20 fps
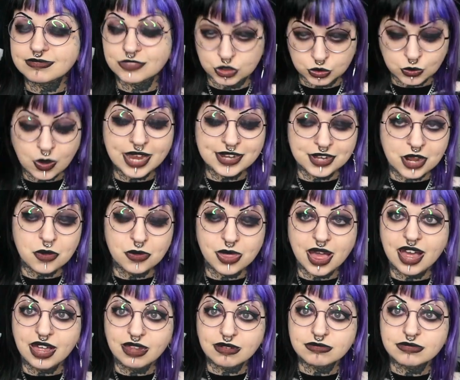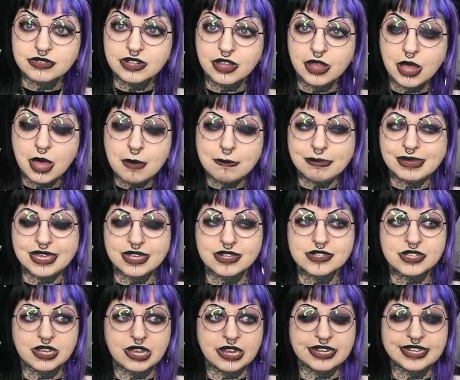know that?
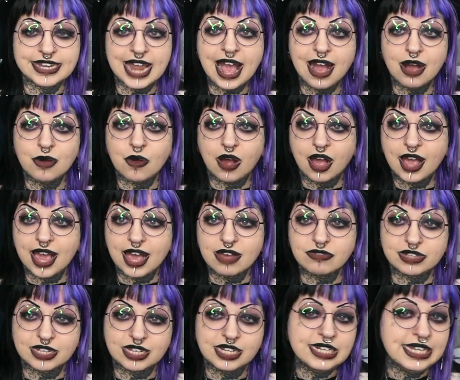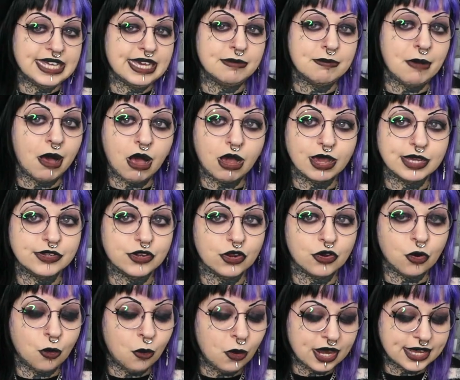Because now I have a clear mind,
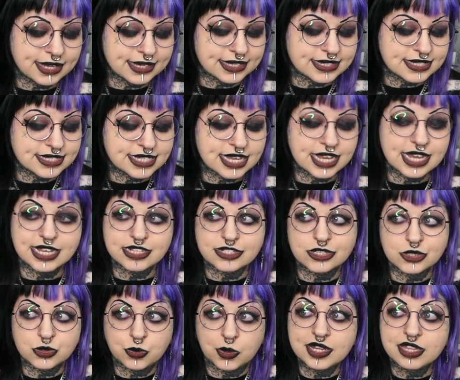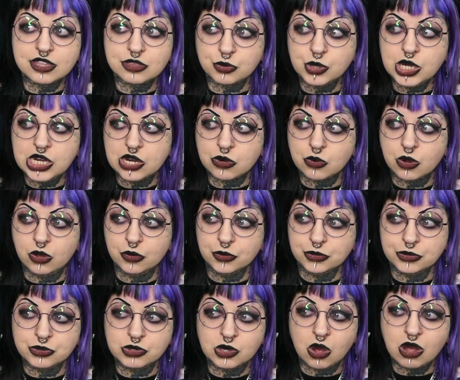and all I can see is a 23-year-old
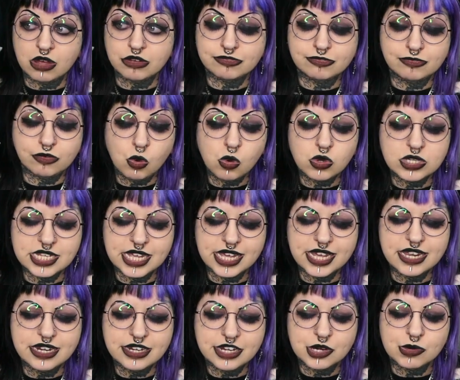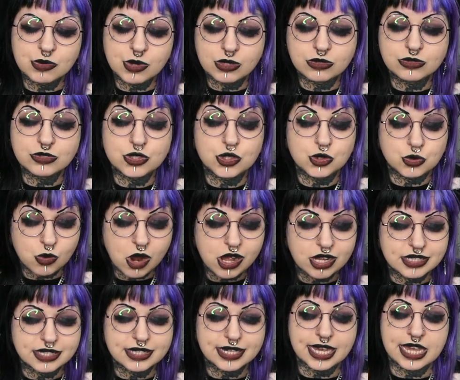who got a 14-year-old
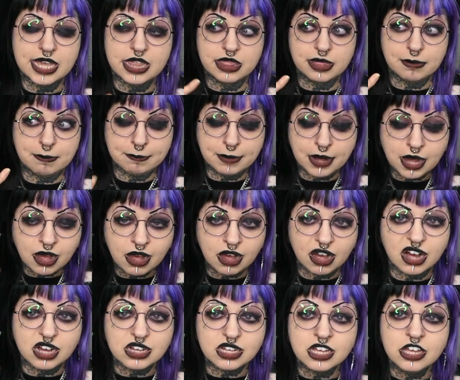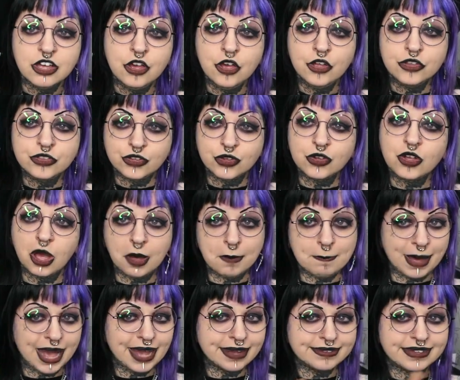drunk in the park, took her
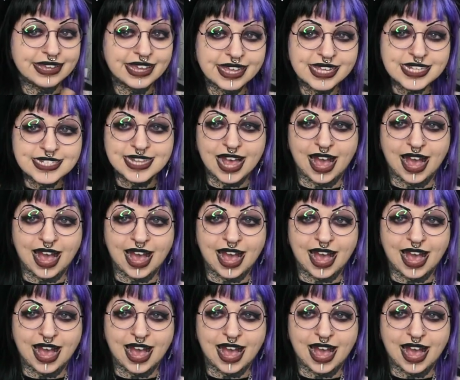back to his